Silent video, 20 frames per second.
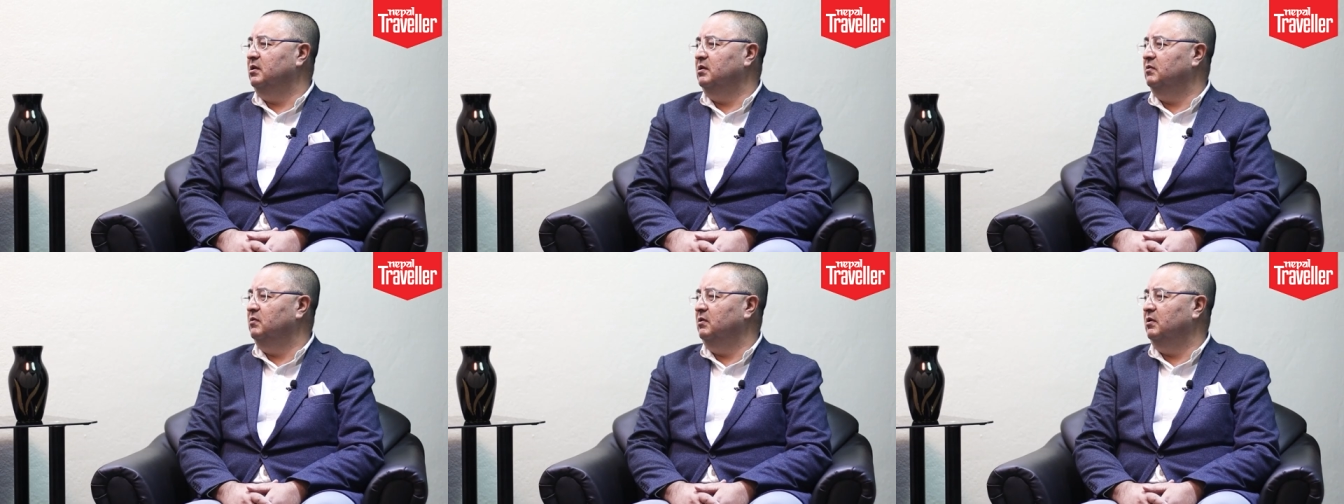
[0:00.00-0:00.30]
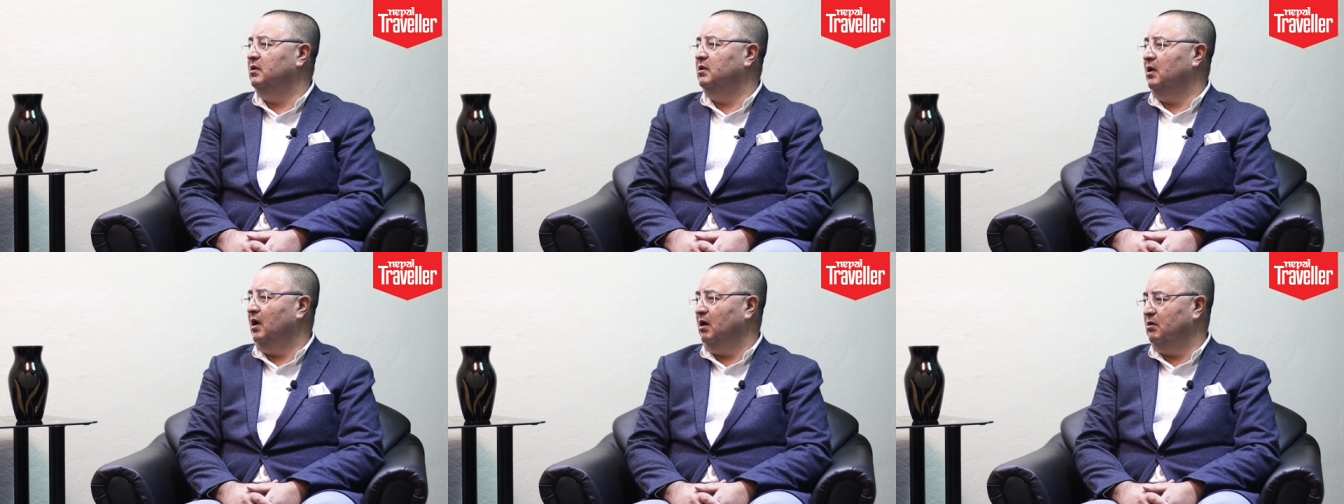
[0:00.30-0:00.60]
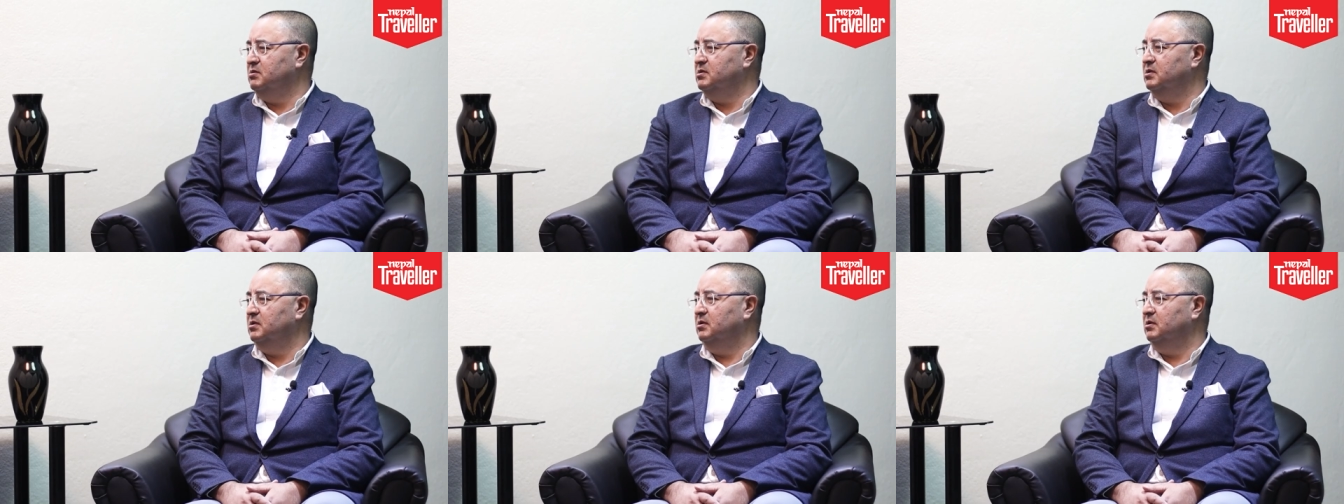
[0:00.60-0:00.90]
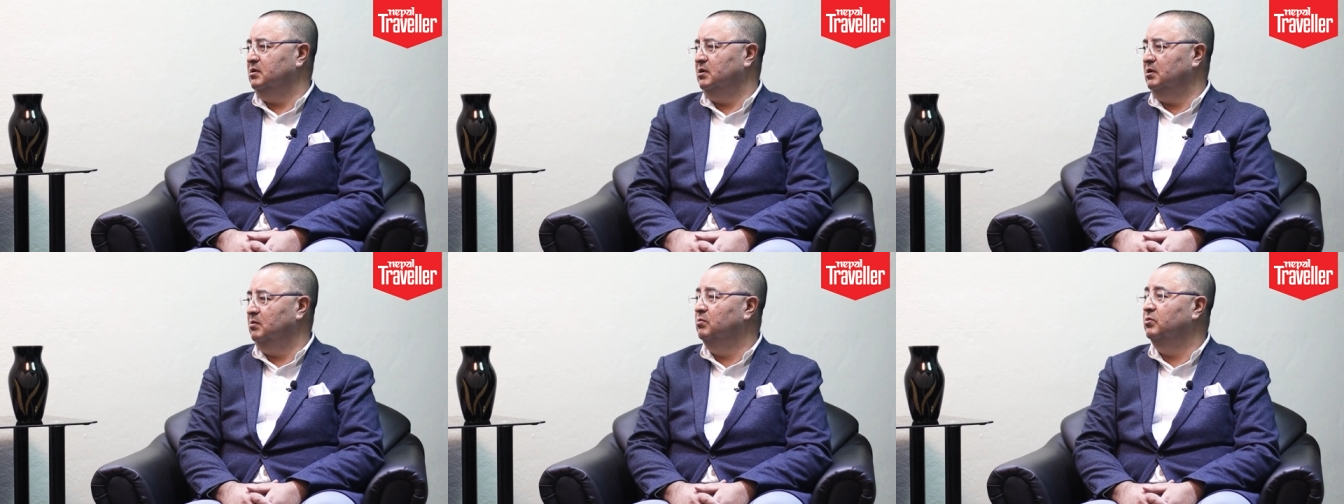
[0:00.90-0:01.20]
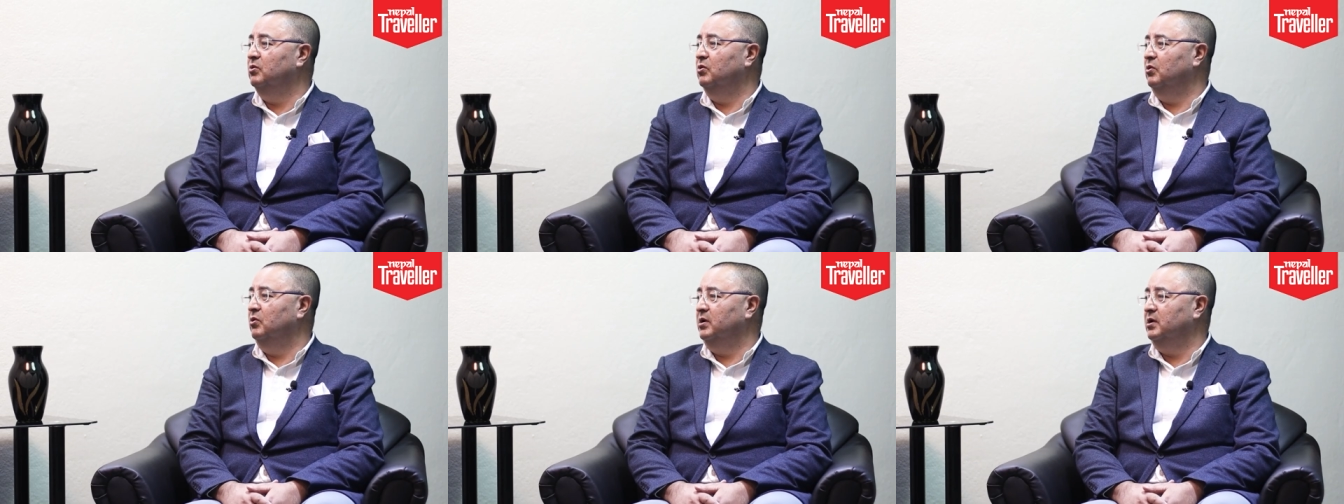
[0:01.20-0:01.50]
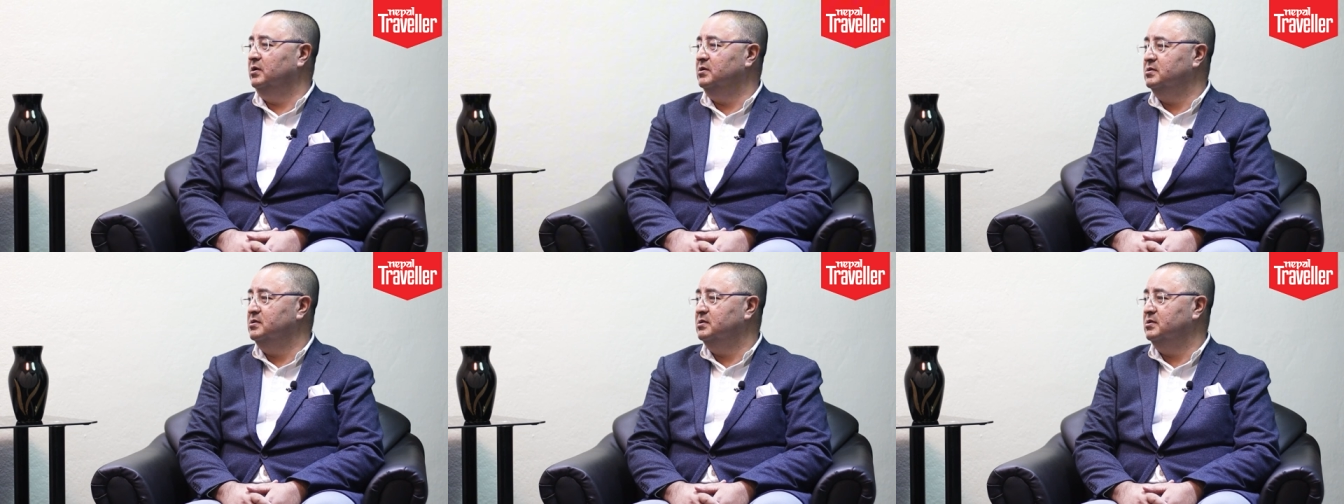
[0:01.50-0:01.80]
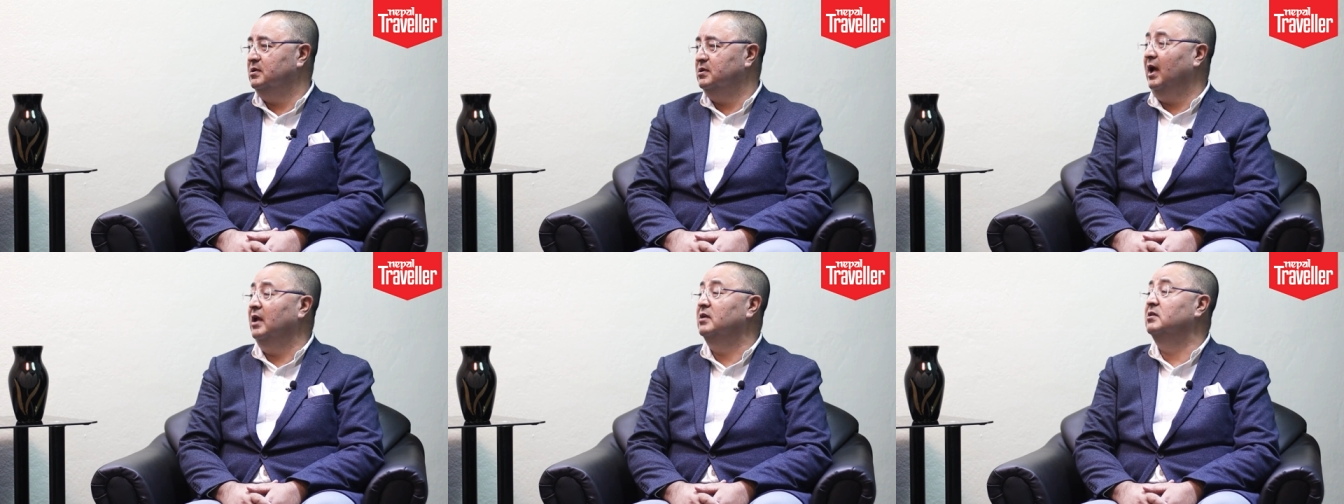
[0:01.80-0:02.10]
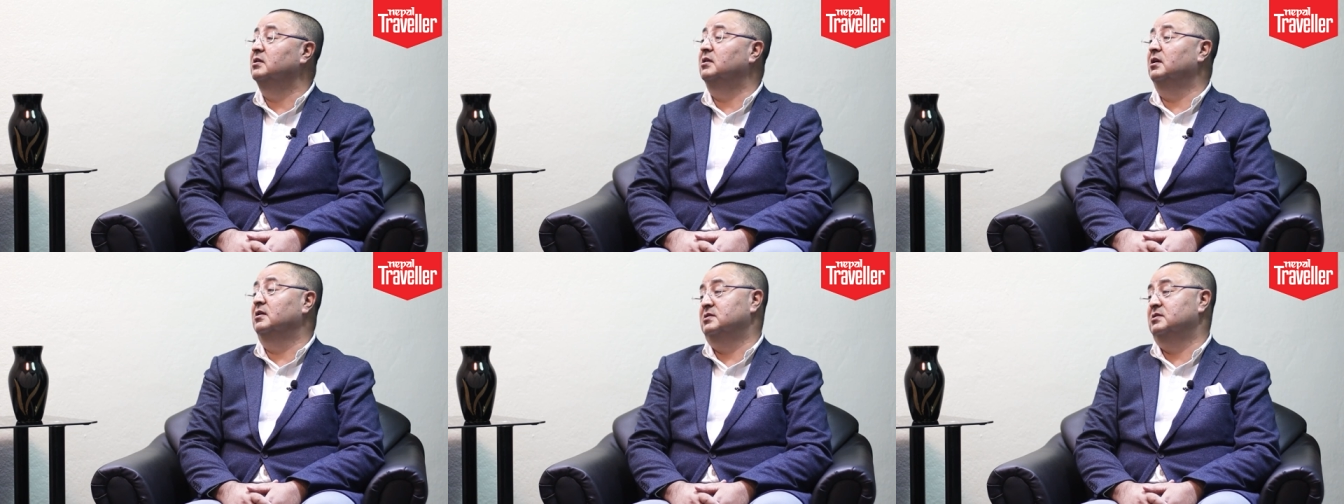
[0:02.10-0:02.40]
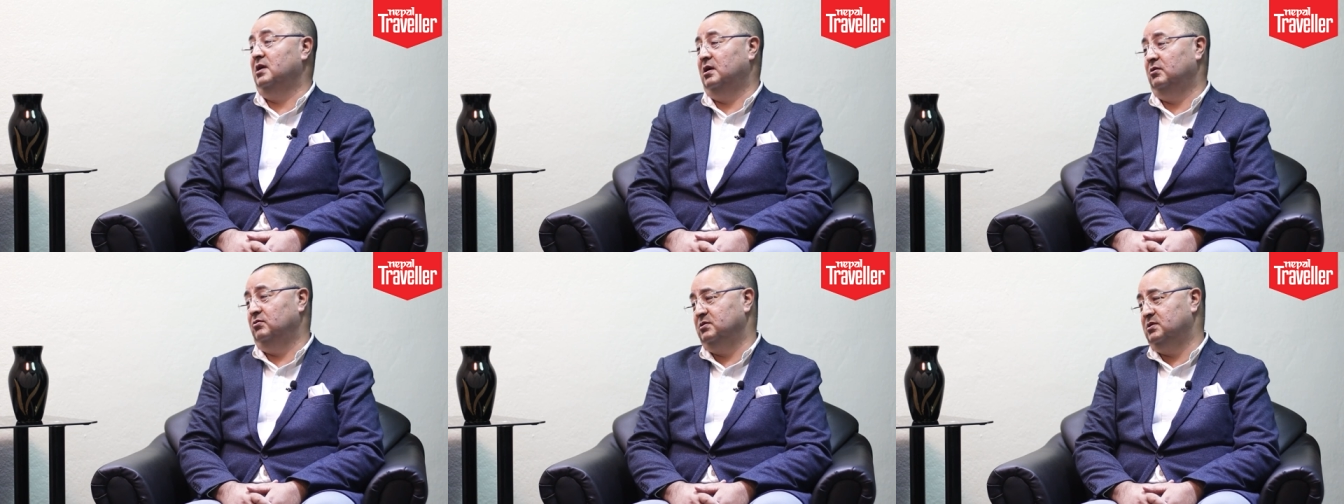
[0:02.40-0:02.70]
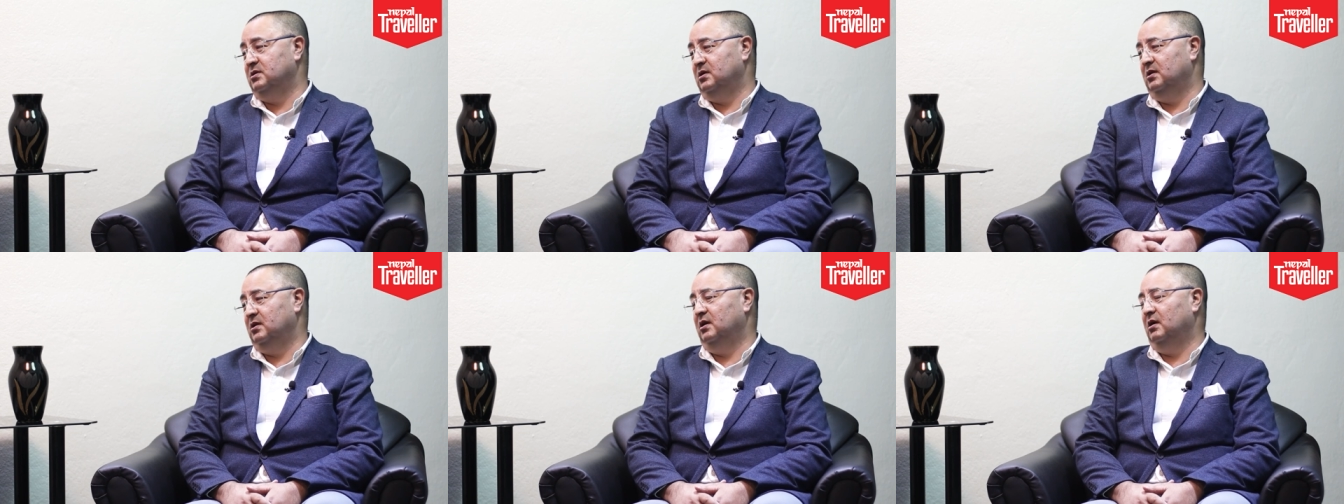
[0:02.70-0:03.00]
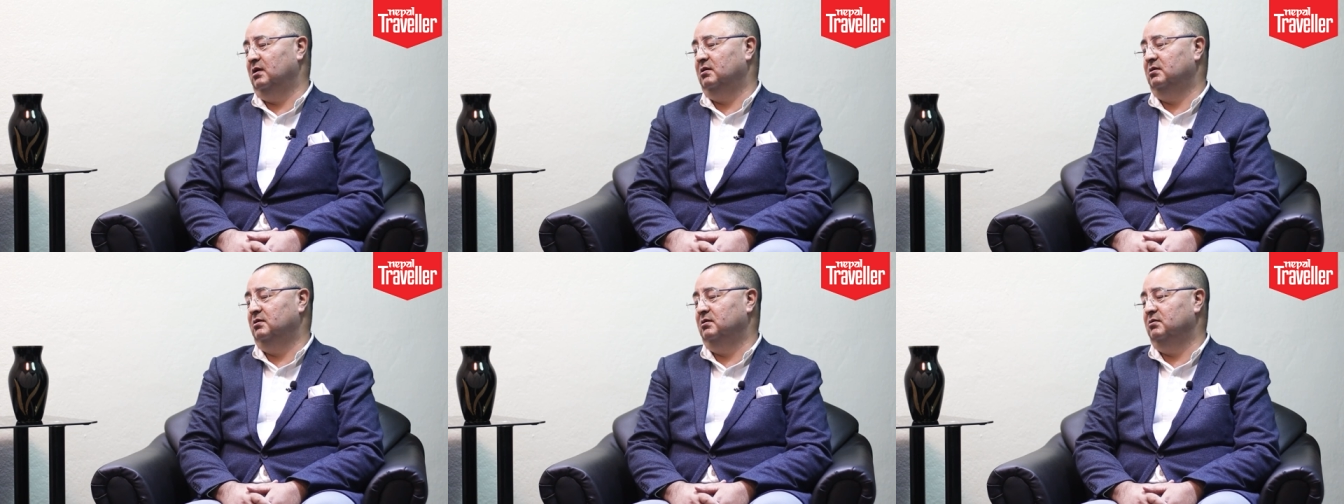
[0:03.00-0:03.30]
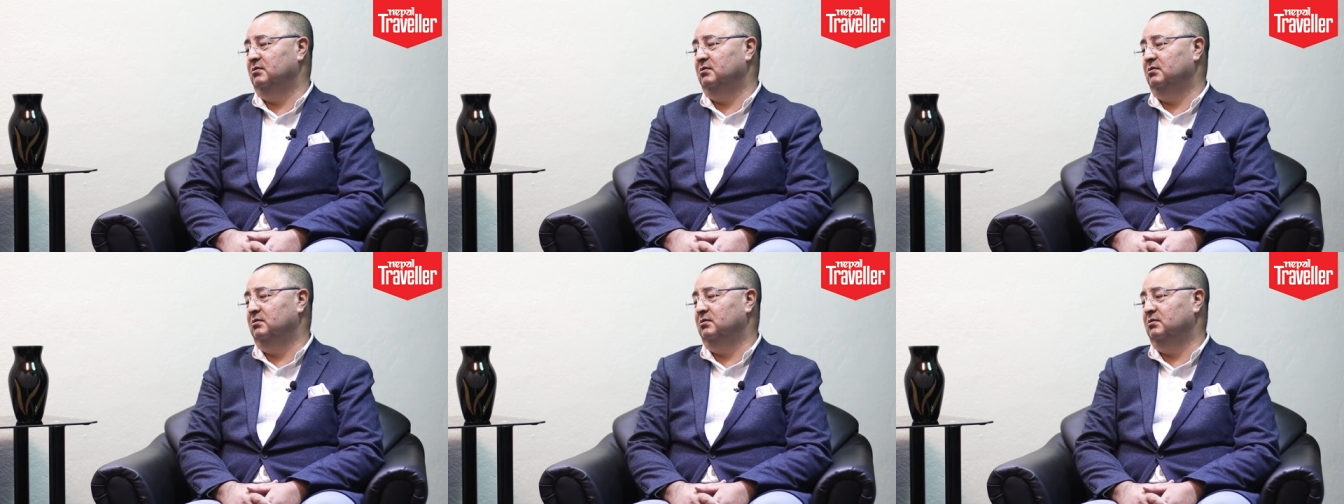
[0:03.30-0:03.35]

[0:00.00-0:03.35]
think 3,000 employees, candidates I would say that,